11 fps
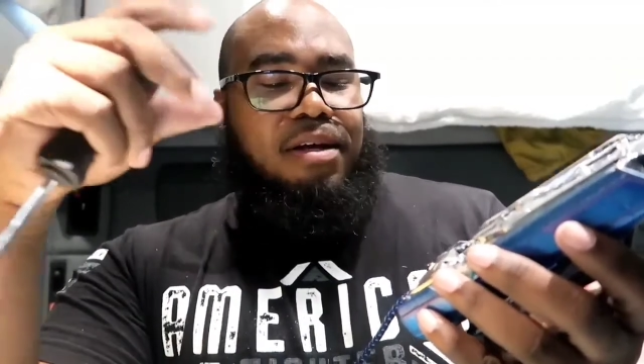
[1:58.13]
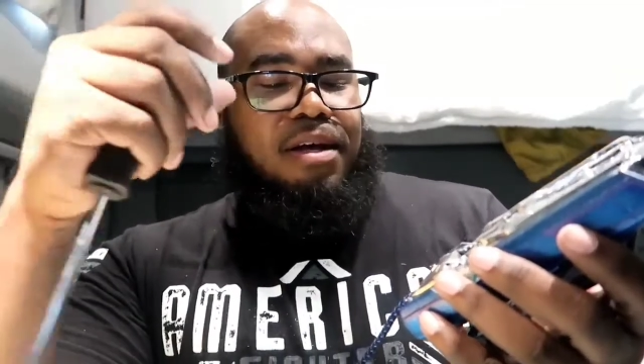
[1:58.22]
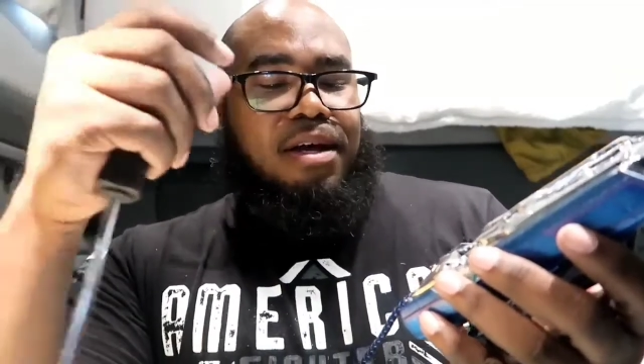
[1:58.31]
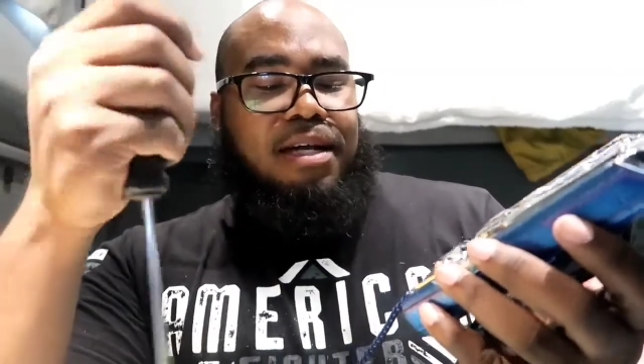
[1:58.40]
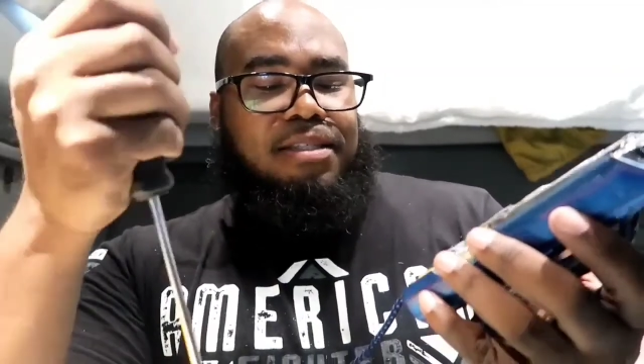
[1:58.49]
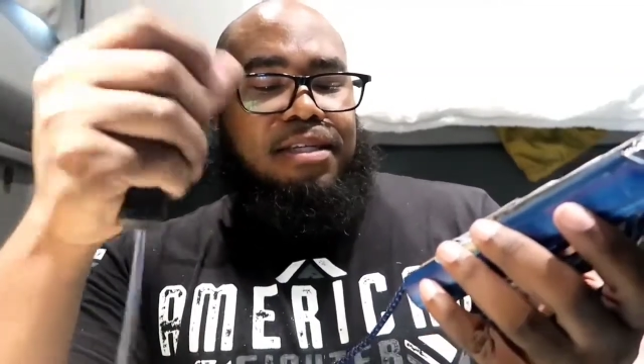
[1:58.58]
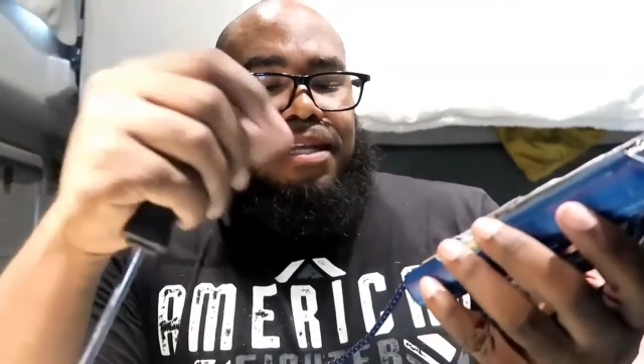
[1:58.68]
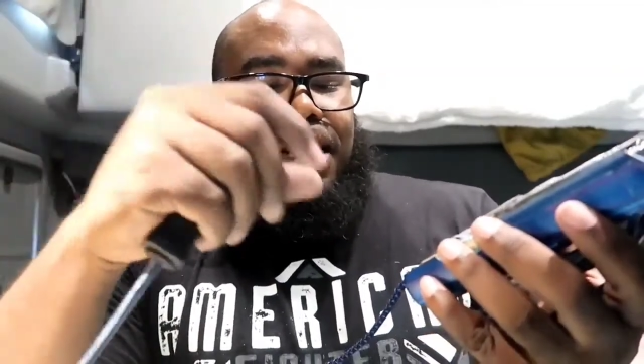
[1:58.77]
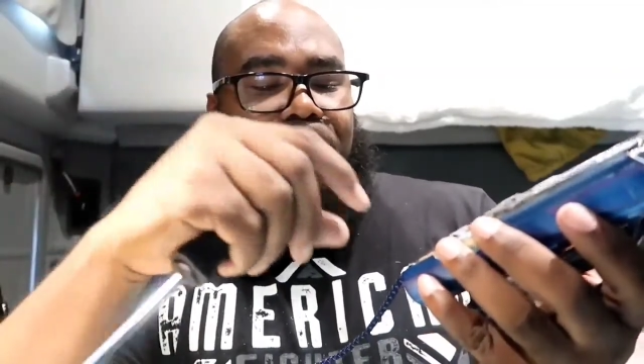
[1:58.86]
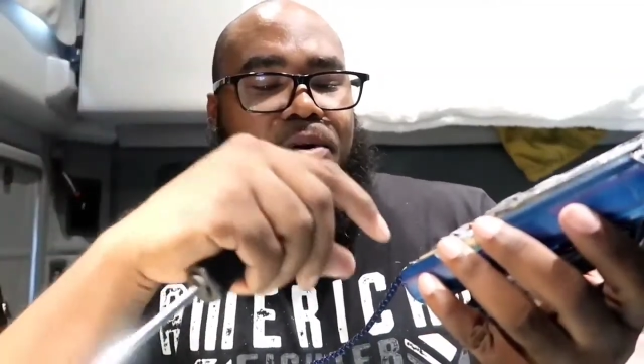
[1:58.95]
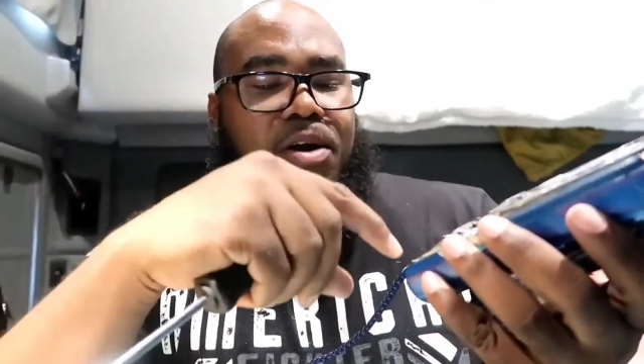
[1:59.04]
I took that
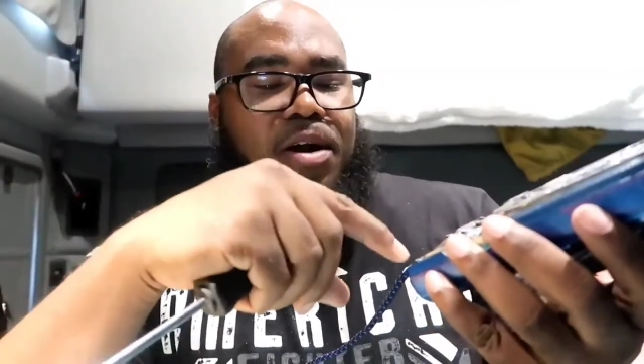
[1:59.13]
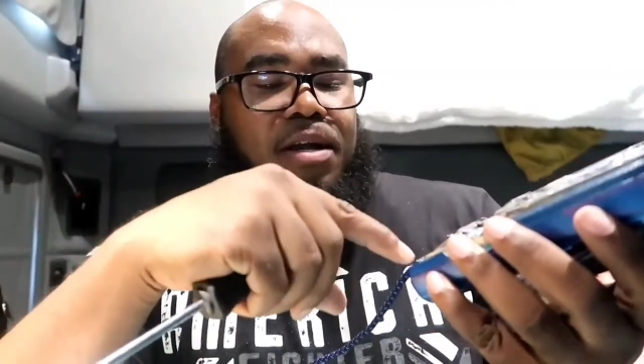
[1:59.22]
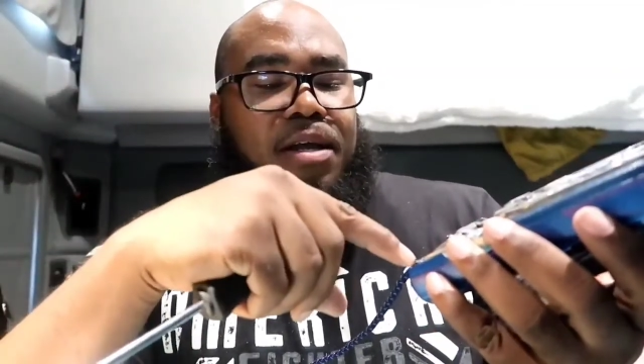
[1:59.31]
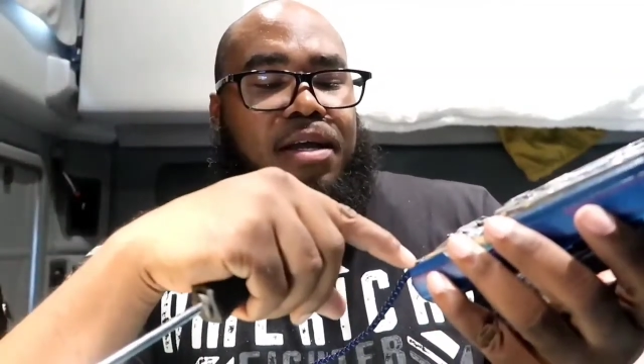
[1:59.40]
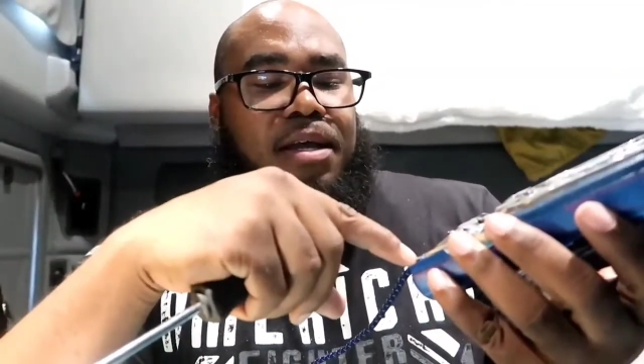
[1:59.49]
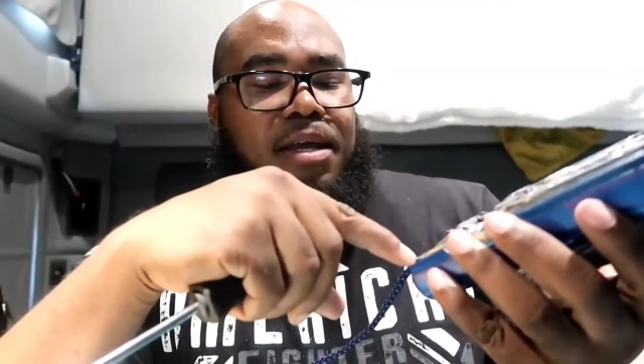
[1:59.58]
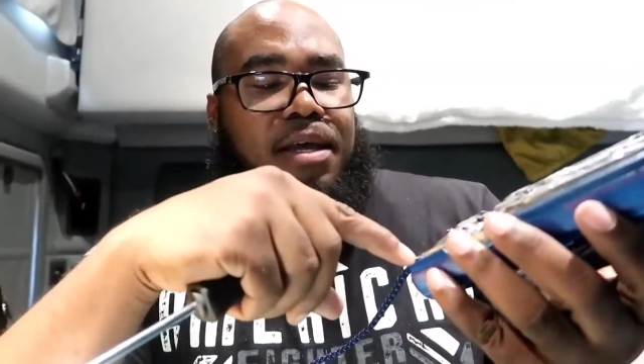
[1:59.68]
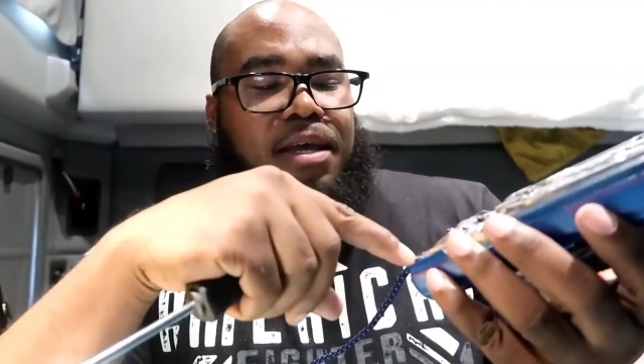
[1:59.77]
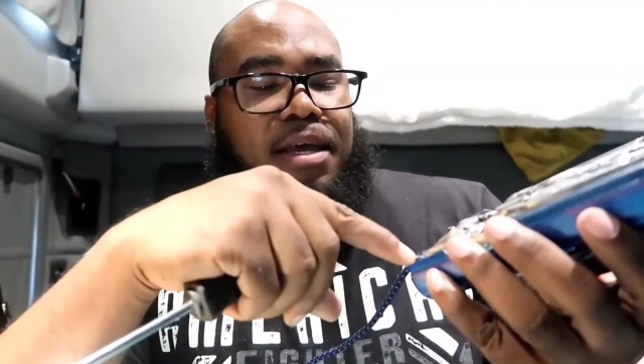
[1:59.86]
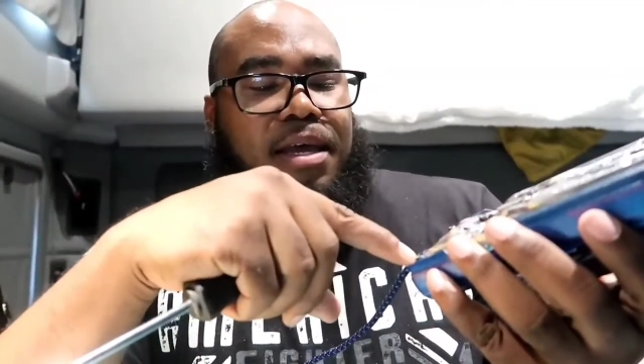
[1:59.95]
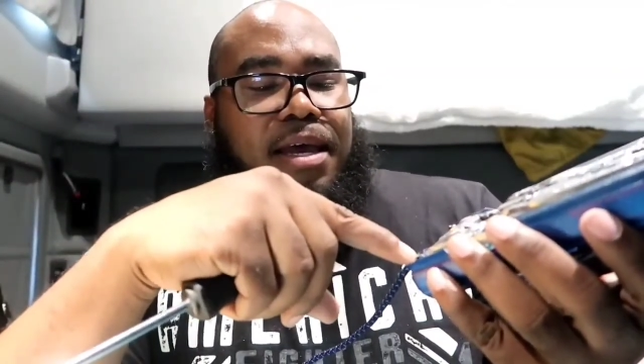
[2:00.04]
apart
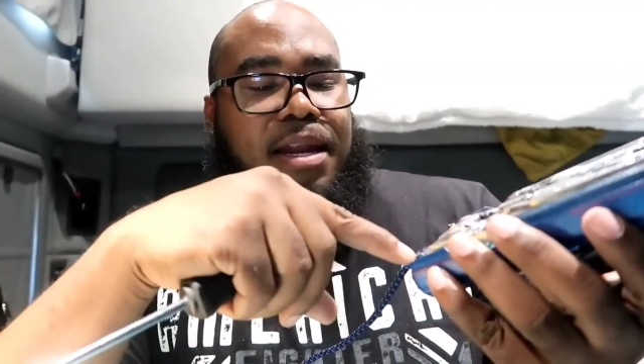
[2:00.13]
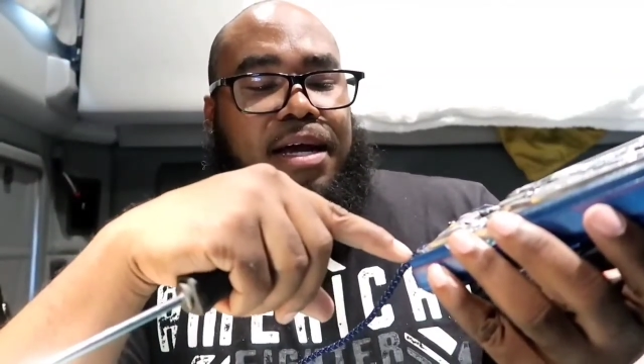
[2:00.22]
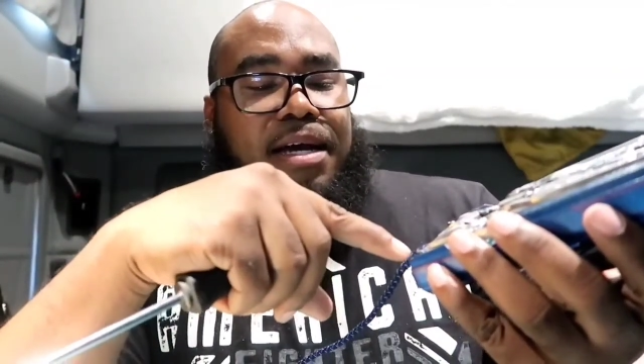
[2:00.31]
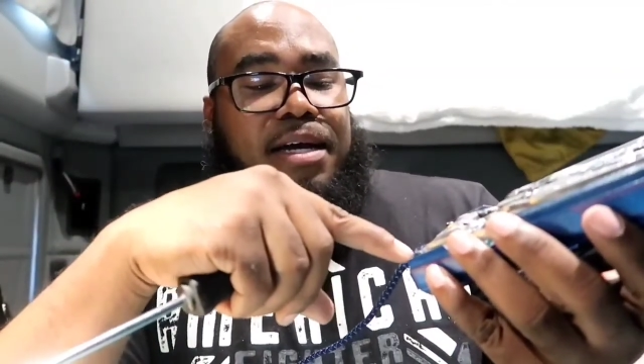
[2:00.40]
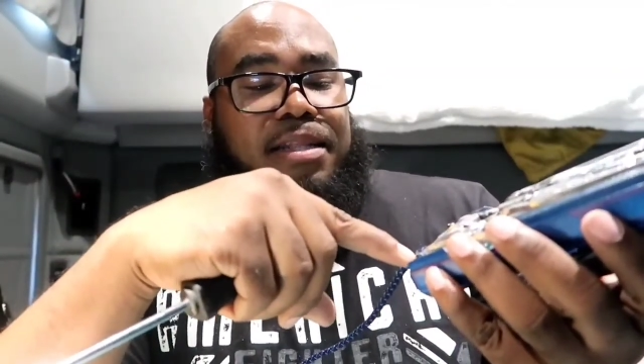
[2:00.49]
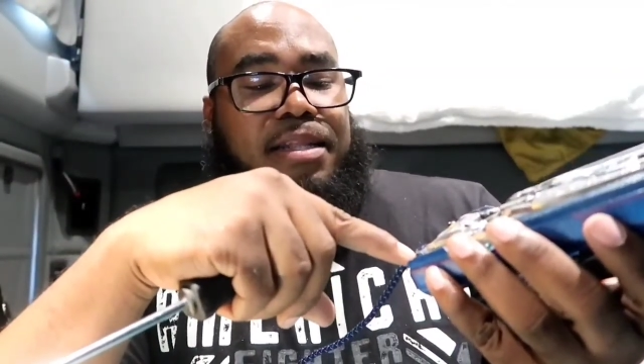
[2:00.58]
and I cut